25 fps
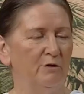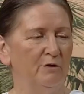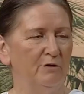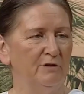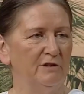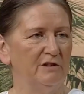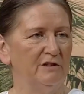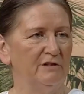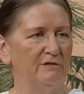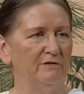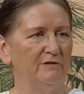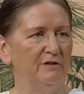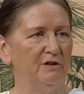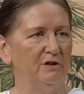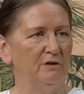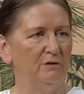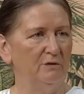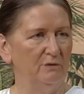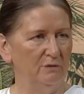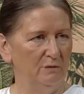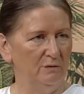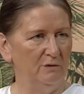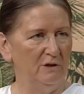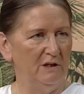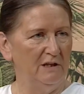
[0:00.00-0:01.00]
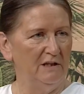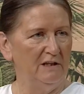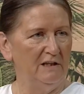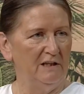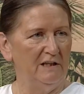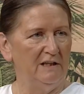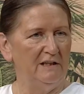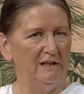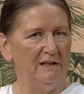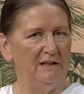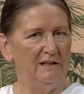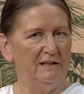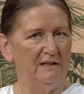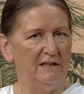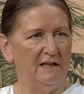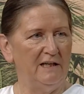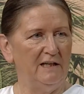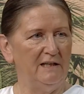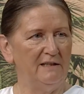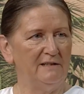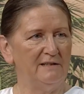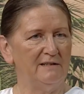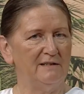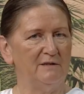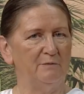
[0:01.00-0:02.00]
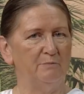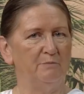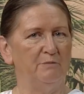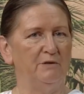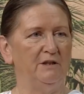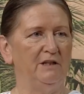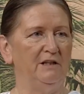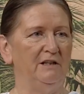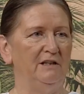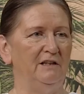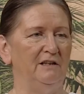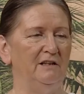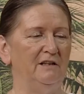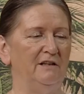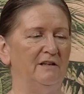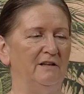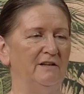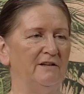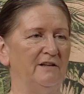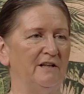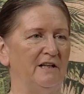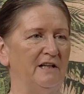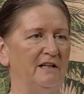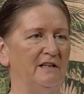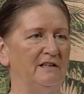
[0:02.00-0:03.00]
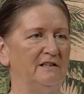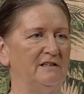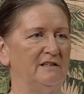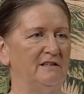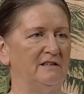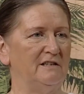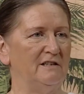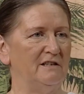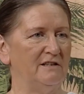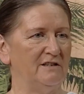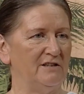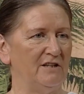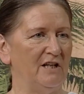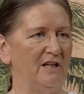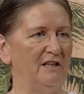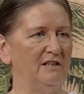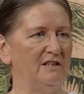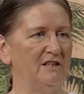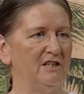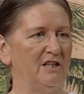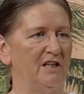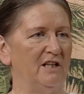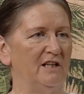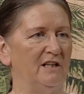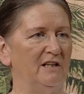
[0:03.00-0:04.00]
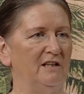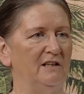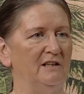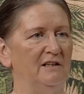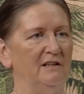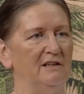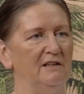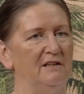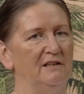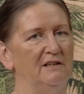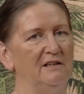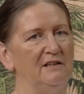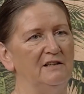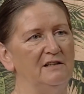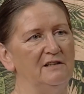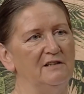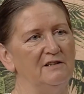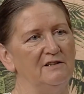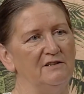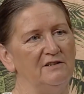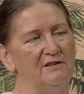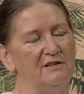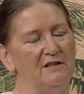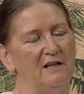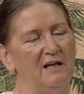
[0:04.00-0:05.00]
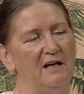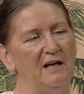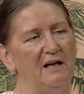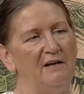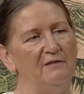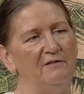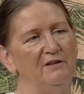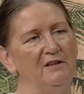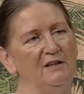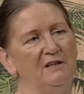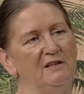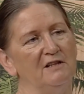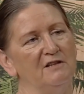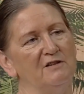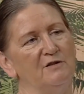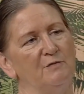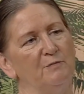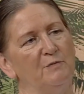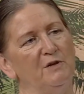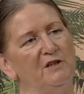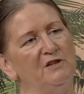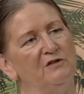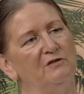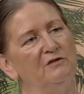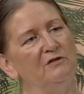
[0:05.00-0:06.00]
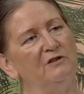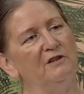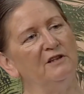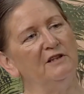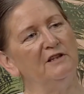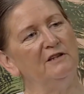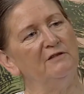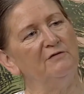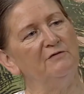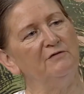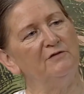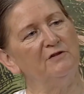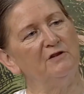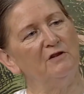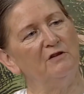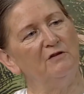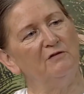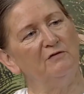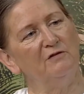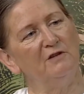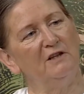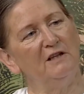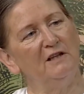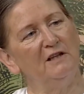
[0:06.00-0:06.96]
point of view, it has to be that Sanjay is having the special gift of